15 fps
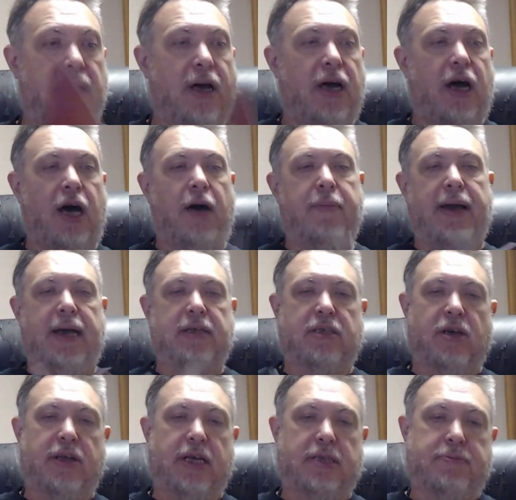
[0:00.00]
And
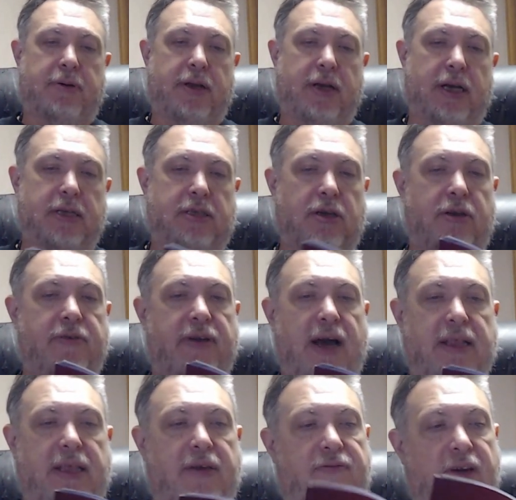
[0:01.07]
so that's pretty good. So you've
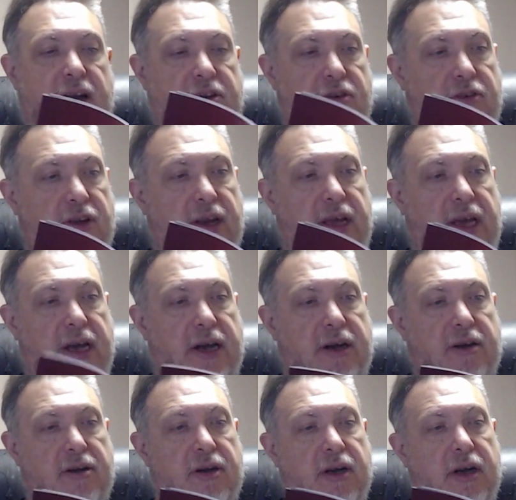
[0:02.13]
got the adventures in
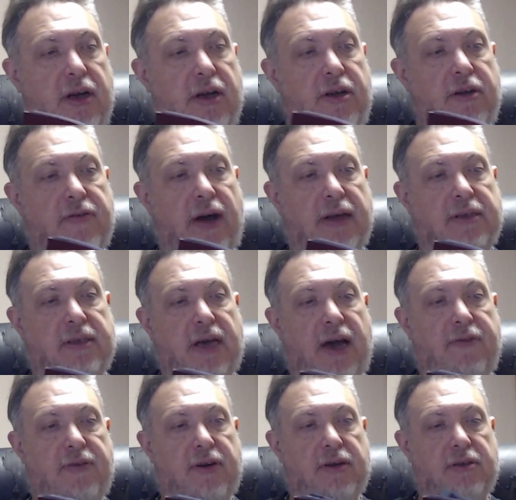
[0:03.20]
here. You've got
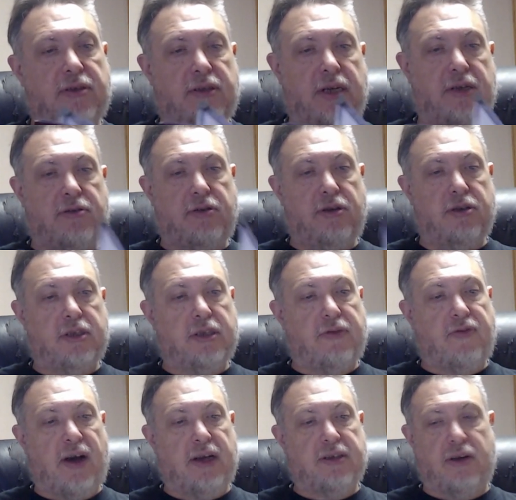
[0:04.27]
ciphers, intrusions,
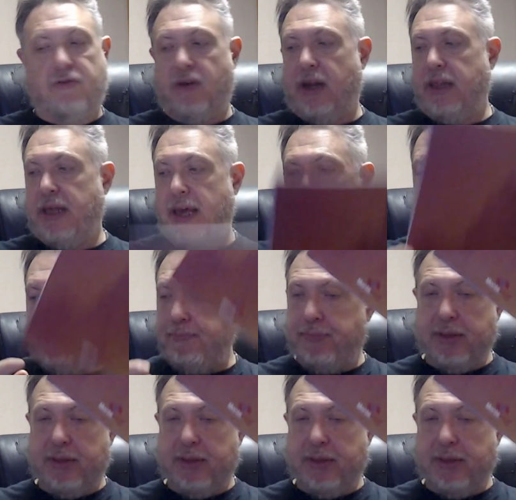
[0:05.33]
advice on running the game.